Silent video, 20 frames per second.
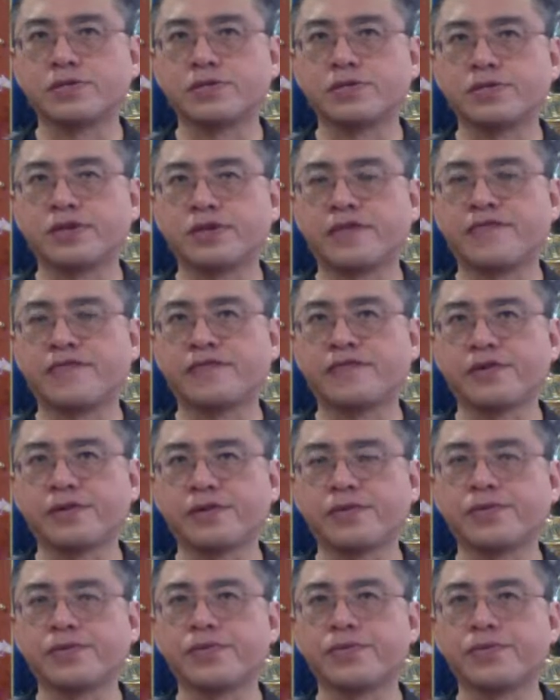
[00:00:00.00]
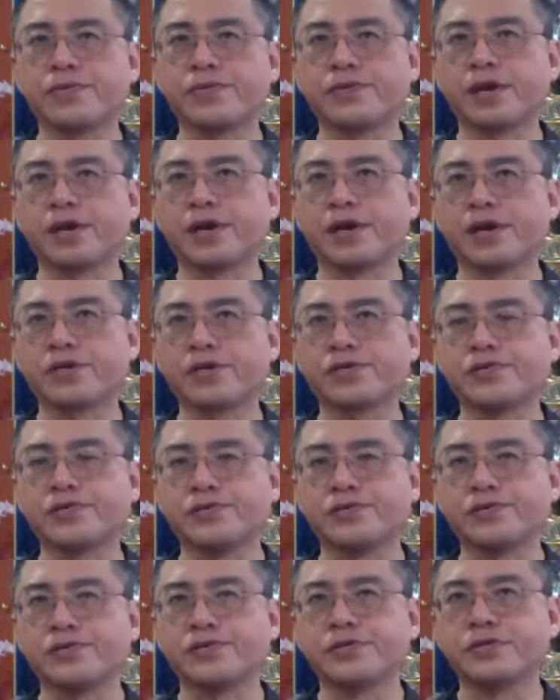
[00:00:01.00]
of suffering through their
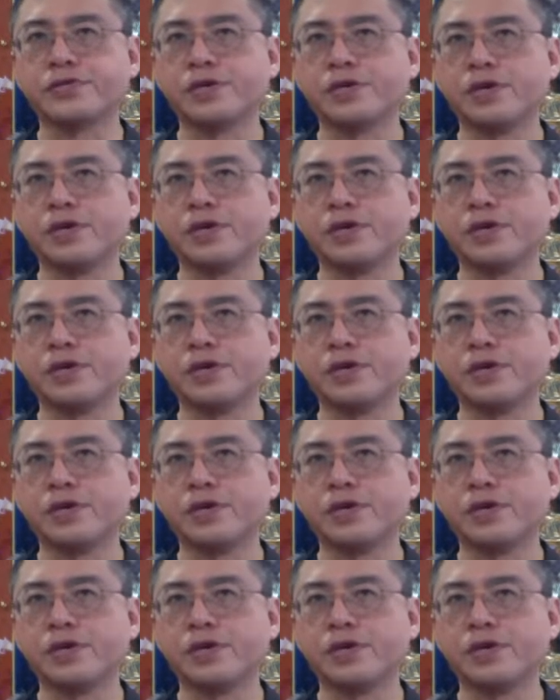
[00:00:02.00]
actions,